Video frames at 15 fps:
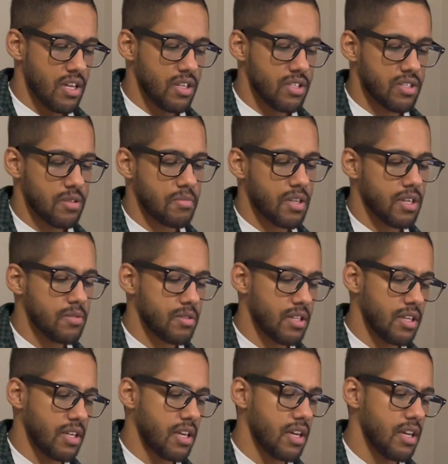sometimes,
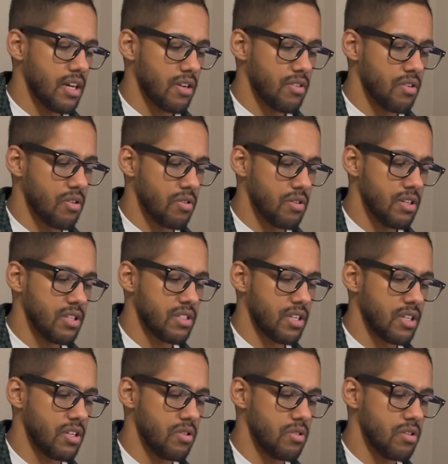like, I don't know, it's
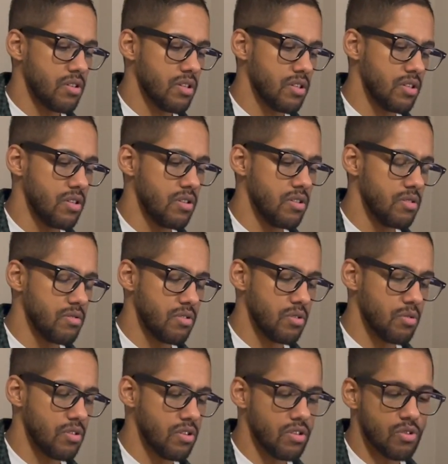like you
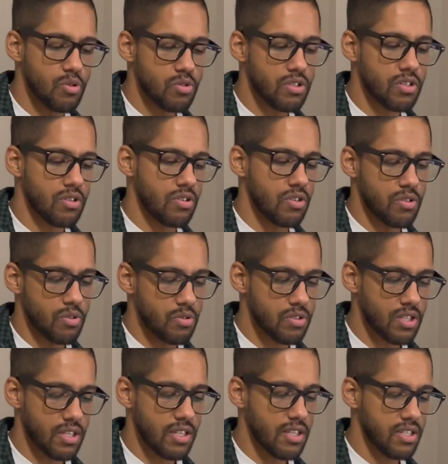use it or you lose
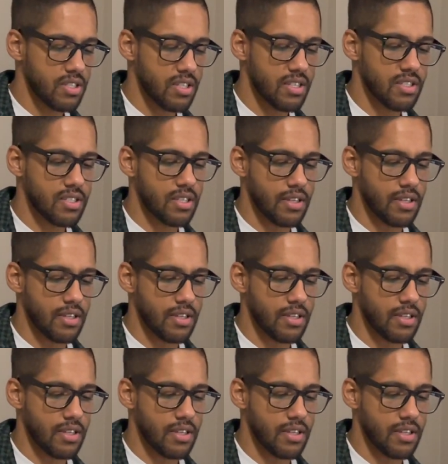it in a sense.